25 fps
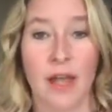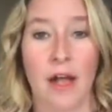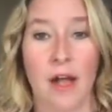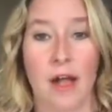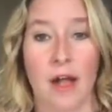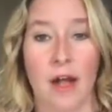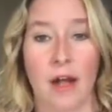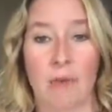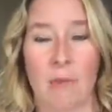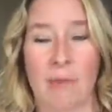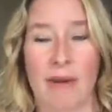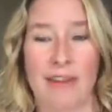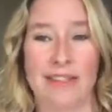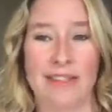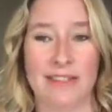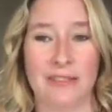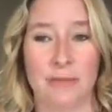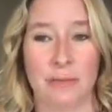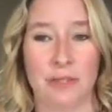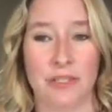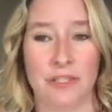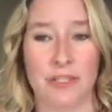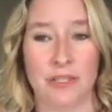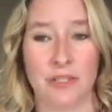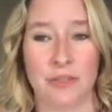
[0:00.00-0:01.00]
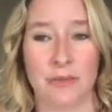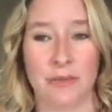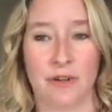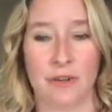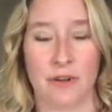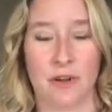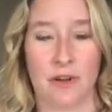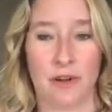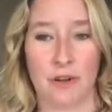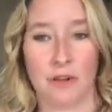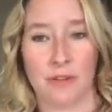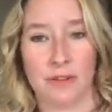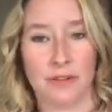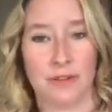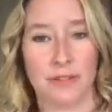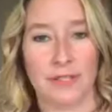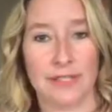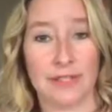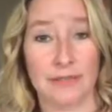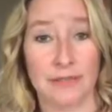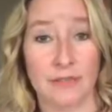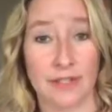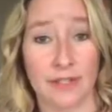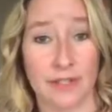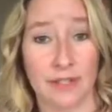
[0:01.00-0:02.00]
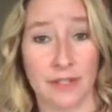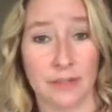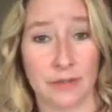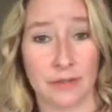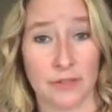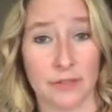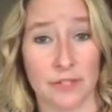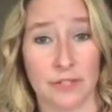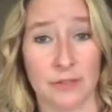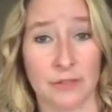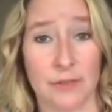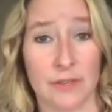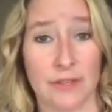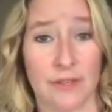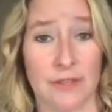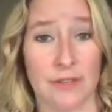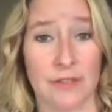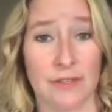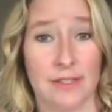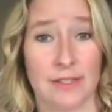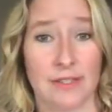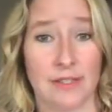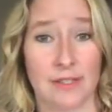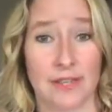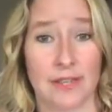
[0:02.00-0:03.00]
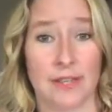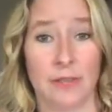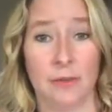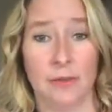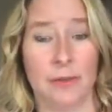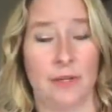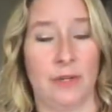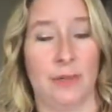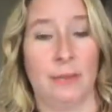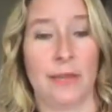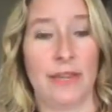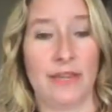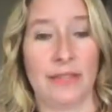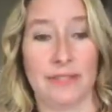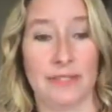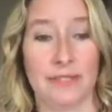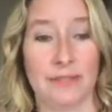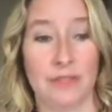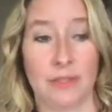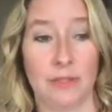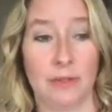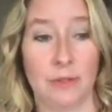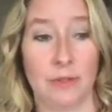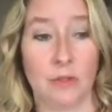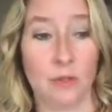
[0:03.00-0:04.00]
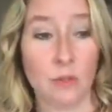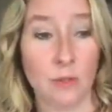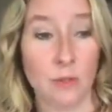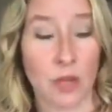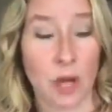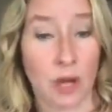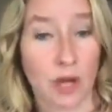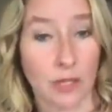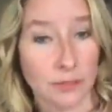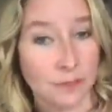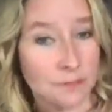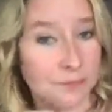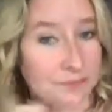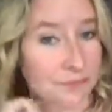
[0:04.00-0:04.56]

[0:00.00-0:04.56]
I didn't want to do it all in this video just because I didn't want to make this video too long.